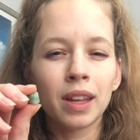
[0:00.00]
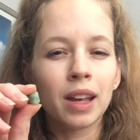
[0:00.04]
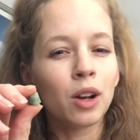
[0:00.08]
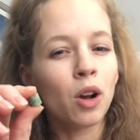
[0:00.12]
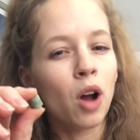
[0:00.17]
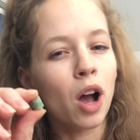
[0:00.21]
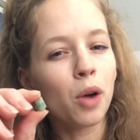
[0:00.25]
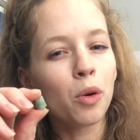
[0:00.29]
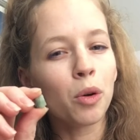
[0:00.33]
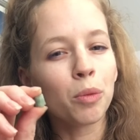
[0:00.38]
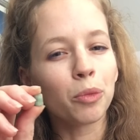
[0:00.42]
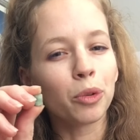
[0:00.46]

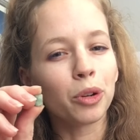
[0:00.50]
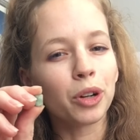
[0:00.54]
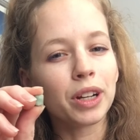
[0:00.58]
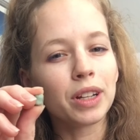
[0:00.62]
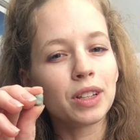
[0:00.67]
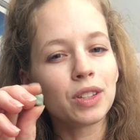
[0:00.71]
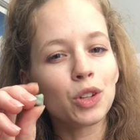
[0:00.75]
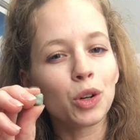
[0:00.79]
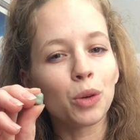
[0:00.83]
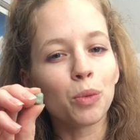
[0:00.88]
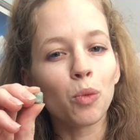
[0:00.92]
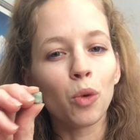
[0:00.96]

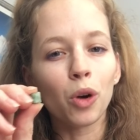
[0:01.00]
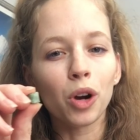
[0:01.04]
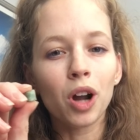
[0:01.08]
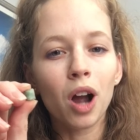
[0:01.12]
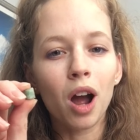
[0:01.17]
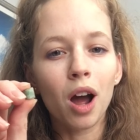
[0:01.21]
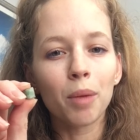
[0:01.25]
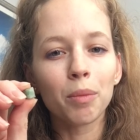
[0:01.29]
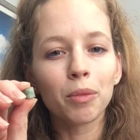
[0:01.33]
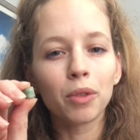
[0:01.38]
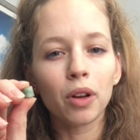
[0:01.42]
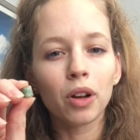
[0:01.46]
Aquamarines are more
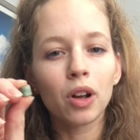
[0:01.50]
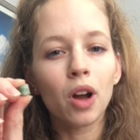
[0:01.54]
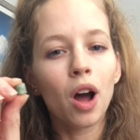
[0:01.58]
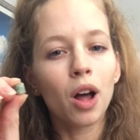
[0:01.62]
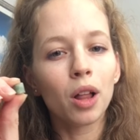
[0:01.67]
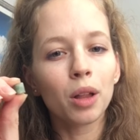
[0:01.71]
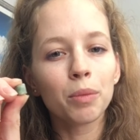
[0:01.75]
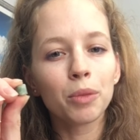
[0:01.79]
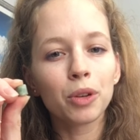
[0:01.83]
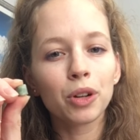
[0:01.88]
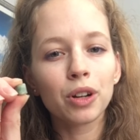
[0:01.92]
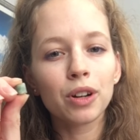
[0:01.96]

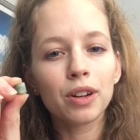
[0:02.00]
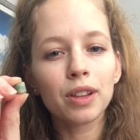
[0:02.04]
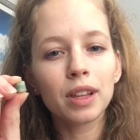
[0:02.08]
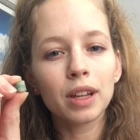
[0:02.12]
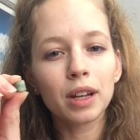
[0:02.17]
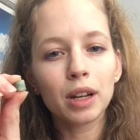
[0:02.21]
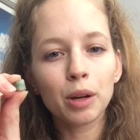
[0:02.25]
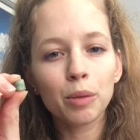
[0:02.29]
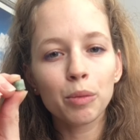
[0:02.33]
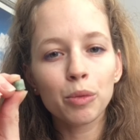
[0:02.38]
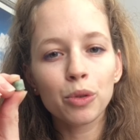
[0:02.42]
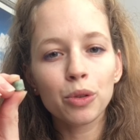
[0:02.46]
columnar than
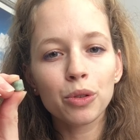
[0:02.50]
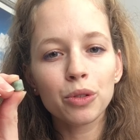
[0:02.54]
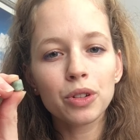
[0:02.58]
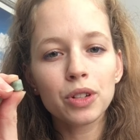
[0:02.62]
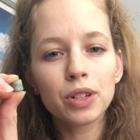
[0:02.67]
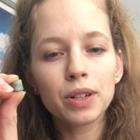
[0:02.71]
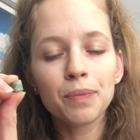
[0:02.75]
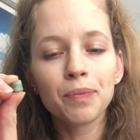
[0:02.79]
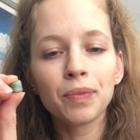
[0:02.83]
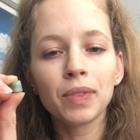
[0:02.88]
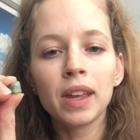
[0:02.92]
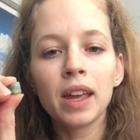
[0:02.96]

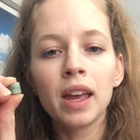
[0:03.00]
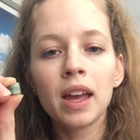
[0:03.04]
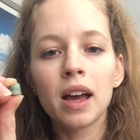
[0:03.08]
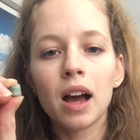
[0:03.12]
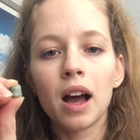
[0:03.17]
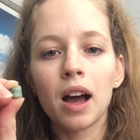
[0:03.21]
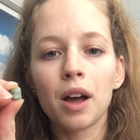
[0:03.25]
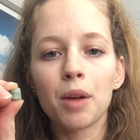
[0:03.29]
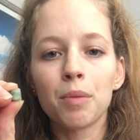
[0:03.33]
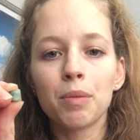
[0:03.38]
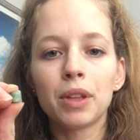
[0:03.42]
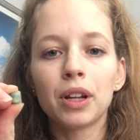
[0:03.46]

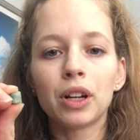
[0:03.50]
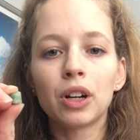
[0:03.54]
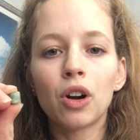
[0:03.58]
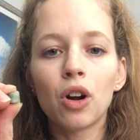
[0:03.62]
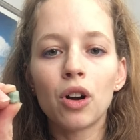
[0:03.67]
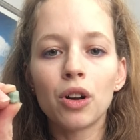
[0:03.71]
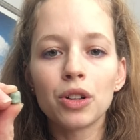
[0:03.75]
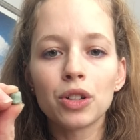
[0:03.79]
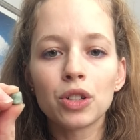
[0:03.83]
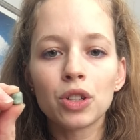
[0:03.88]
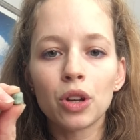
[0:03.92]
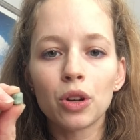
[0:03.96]
emerald. They're
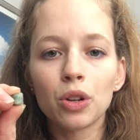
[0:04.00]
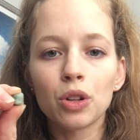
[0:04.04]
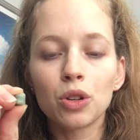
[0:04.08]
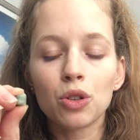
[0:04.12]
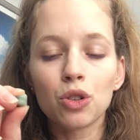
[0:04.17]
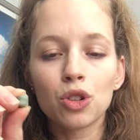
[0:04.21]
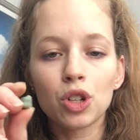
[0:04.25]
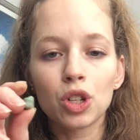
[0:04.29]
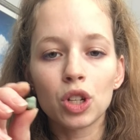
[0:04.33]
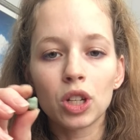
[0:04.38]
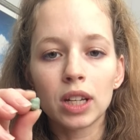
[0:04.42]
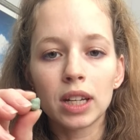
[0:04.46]
also
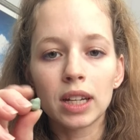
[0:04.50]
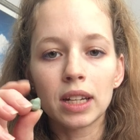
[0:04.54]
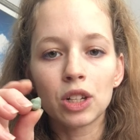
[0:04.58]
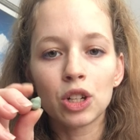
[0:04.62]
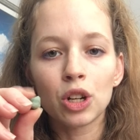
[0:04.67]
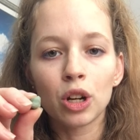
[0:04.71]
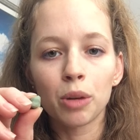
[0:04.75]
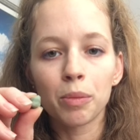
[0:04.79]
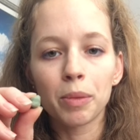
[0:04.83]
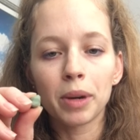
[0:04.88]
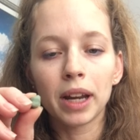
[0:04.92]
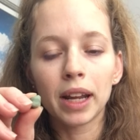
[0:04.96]
usually
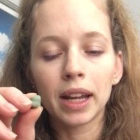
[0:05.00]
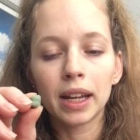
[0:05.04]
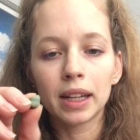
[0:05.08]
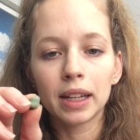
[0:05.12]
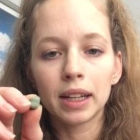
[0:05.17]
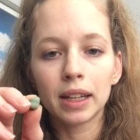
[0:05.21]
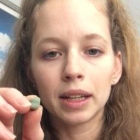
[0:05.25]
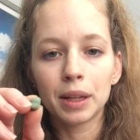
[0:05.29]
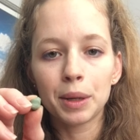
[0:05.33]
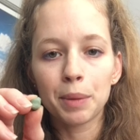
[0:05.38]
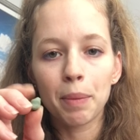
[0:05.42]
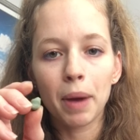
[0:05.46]

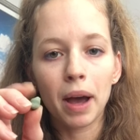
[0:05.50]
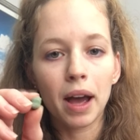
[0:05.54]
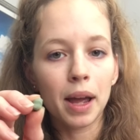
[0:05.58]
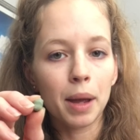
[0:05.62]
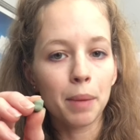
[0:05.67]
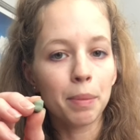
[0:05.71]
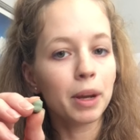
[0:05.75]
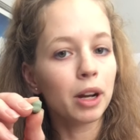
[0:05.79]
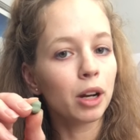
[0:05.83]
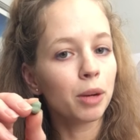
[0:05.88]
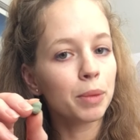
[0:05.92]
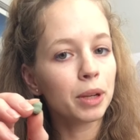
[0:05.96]
terminated by
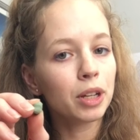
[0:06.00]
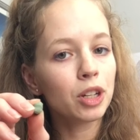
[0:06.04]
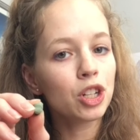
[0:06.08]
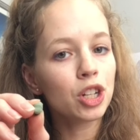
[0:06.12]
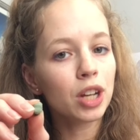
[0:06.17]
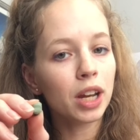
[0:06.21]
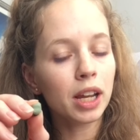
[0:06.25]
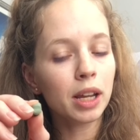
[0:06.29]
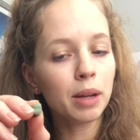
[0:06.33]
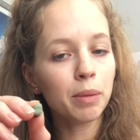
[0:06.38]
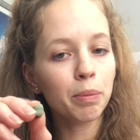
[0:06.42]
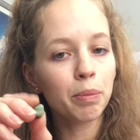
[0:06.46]
a pyramid
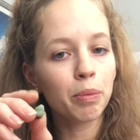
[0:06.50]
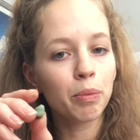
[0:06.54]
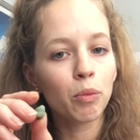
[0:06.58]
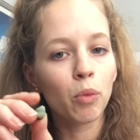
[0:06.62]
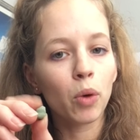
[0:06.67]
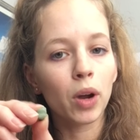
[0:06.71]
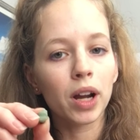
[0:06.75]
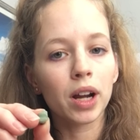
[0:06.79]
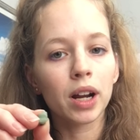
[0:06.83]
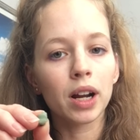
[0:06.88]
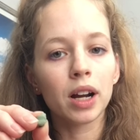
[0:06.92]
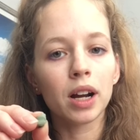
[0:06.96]
shape,
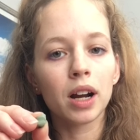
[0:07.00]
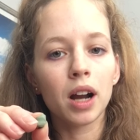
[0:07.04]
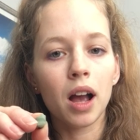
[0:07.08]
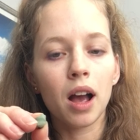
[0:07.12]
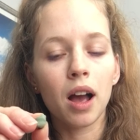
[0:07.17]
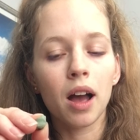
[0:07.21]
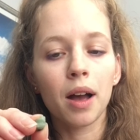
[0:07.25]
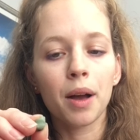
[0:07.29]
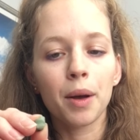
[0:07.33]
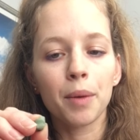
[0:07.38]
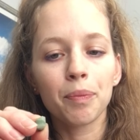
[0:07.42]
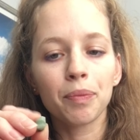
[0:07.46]
where
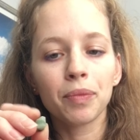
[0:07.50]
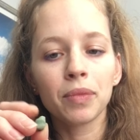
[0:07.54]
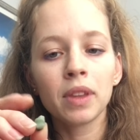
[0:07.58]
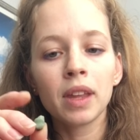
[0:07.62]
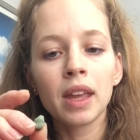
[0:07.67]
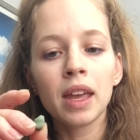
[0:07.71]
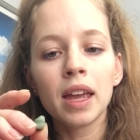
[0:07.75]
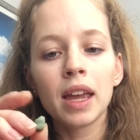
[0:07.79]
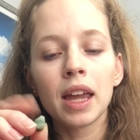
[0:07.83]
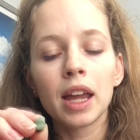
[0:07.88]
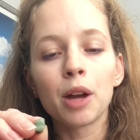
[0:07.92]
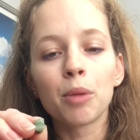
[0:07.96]

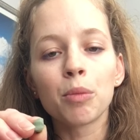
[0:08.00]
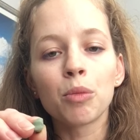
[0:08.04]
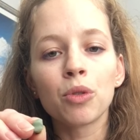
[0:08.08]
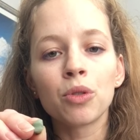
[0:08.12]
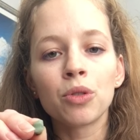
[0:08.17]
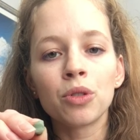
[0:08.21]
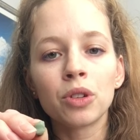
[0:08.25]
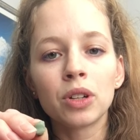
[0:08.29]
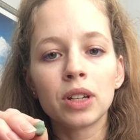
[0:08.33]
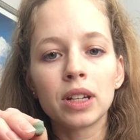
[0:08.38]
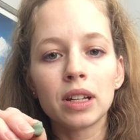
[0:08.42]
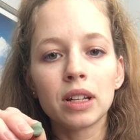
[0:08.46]

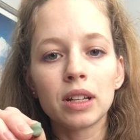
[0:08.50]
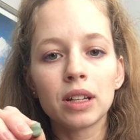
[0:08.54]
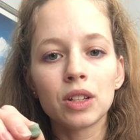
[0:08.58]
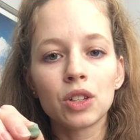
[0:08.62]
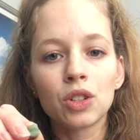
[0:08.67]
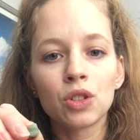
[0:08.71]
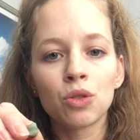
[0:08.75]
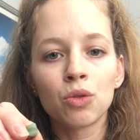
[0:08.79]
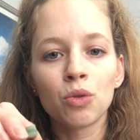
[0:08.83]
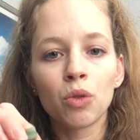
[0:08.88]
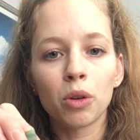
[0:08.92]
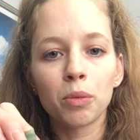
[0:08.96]
emerald
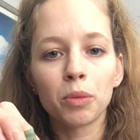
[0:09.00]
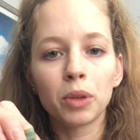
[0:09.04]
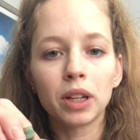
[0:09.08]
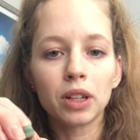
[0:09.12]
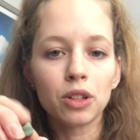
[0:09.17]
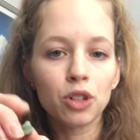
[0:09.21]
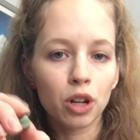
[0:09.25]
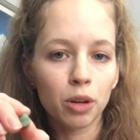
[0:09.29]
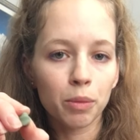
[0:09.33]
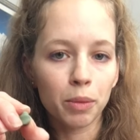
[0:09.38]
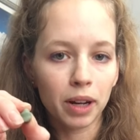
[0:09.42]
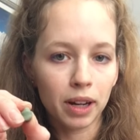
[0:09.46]
is normally
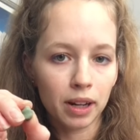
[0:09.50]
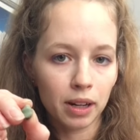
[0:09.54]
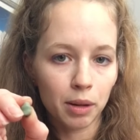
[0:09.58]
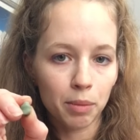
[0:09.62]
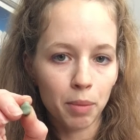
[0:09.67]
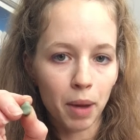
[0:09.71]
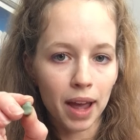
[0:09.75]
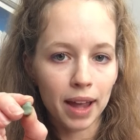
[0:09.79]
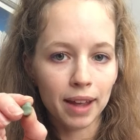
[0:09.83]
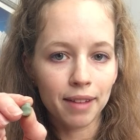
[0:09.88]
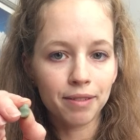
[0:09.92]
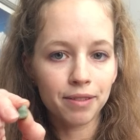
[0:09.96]
terminated
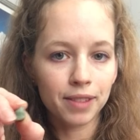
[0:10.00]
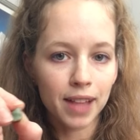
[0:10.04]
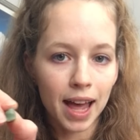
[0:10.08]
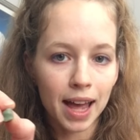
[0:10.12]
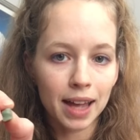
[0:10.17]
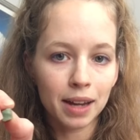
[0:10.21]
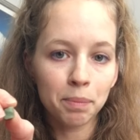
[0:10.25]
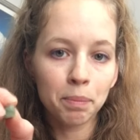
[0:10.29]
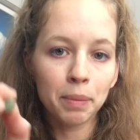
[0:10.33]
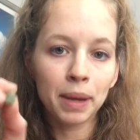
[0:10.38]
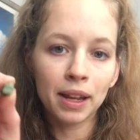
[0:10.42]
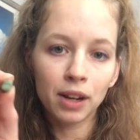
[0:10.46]
by a
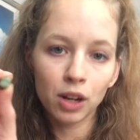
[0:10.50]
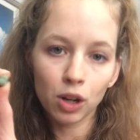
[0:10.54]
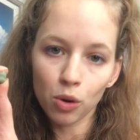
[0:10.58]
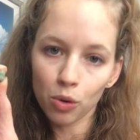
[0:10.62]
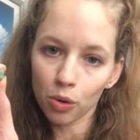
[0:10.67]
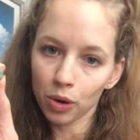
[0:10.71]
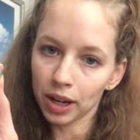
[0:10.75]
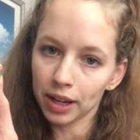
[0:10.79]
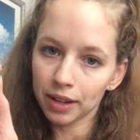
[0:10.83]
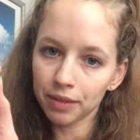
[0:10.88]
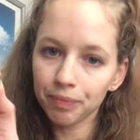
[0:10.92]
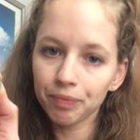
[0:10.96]
flat
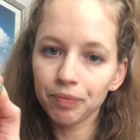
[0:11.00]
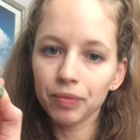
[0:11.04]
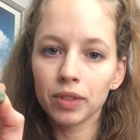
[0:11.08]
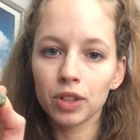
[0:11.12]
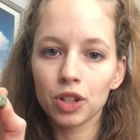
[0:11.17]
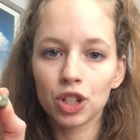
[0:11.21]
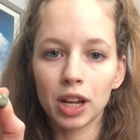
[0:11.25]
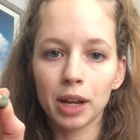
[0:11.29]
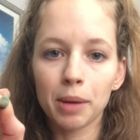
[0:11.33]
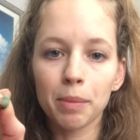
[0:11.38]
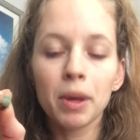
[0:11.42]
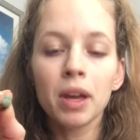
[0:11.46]
pinacoid
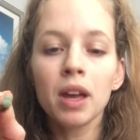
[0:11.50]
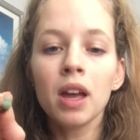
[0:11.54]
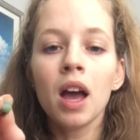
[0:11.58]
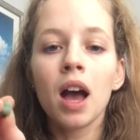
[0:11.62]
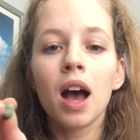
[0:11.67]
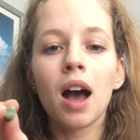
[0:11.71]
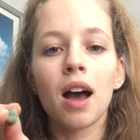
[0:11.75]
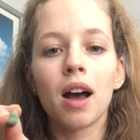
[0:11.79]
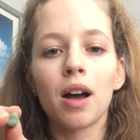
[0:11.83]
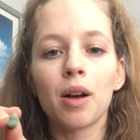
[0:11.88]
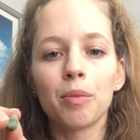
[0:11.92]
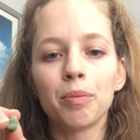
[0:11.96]
shape.
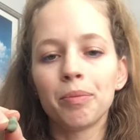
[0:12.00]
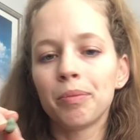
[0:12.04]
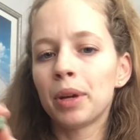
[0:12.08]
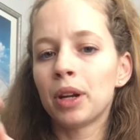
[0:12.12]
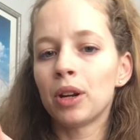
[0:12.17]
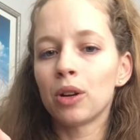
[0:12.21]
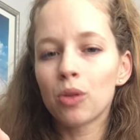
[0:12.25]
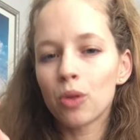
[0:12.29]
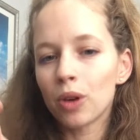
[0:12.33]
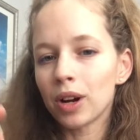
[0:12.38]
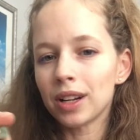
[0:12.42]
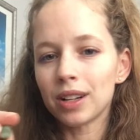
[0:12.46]

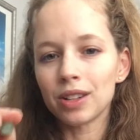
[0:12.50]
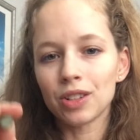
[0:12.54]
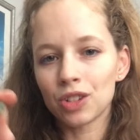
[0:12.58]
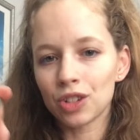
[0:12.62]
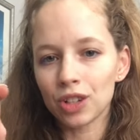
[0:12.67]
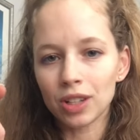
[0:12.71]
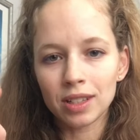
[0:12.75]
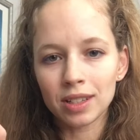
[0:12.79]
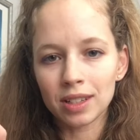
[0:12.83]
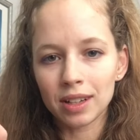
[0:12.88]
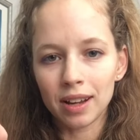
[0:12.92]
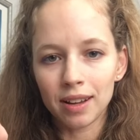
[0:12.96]
Pinacoid is
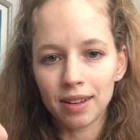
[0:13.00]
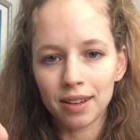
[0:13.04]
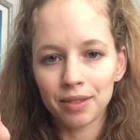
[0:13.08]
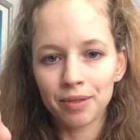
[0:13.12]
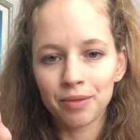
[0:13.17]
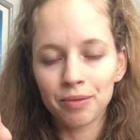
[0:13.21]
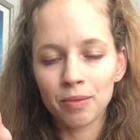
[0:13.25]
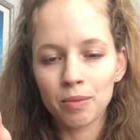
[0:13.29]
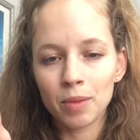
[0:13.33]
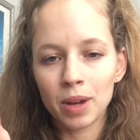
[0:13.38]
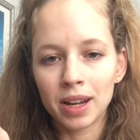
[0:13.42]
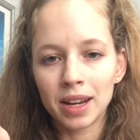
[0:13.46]
just
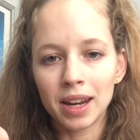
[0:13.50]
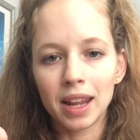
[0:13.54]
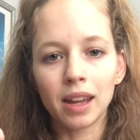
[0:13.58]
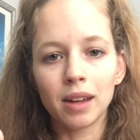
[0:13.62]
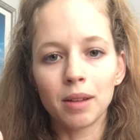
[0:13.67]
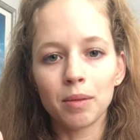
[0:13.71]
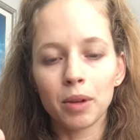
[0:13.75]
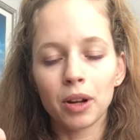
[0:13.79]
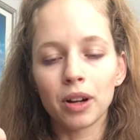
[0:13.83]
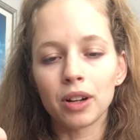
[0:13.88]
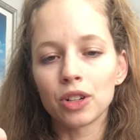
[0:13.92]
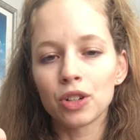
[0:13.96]
a
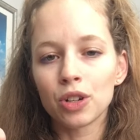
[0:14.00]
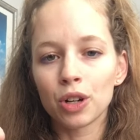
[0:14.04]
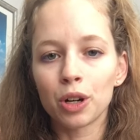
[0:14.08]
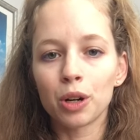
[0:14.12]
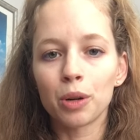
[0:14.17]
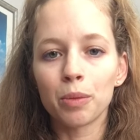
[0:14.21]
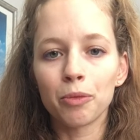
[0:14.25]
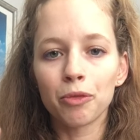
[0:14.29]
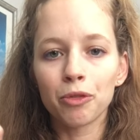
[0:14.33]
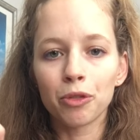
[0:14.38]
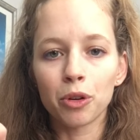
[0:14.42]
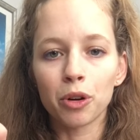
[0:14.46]
name or a
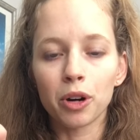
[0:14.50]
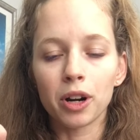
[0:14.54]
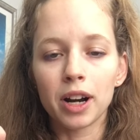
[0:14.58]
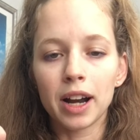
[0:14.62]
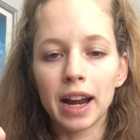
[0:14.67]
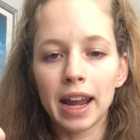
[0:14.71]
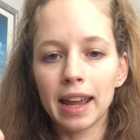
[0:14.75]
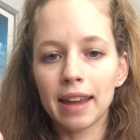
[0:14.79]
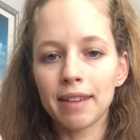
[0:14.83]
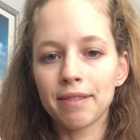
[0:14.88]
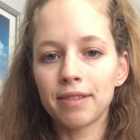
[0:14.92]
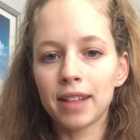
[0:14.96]
term for
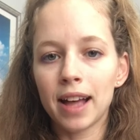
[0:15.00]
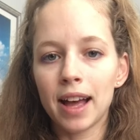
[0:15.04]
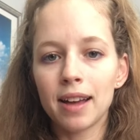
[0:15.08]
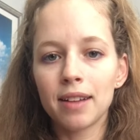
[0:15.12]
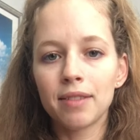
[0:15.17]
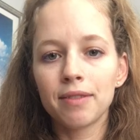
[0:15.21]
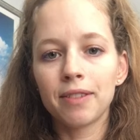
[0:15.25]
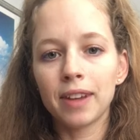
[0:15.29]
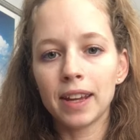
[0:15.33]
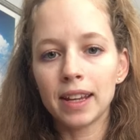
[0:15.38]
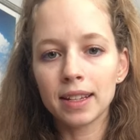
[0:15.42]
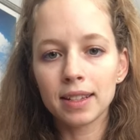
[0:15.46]
a flat
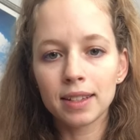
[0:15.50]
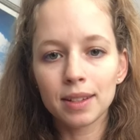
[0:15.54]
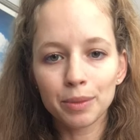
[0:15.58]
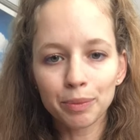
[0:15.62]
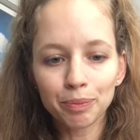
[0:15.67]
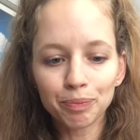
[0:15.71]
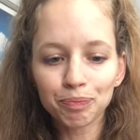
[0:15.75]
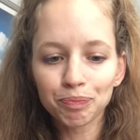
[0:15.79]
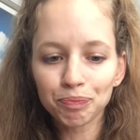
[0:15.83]
face.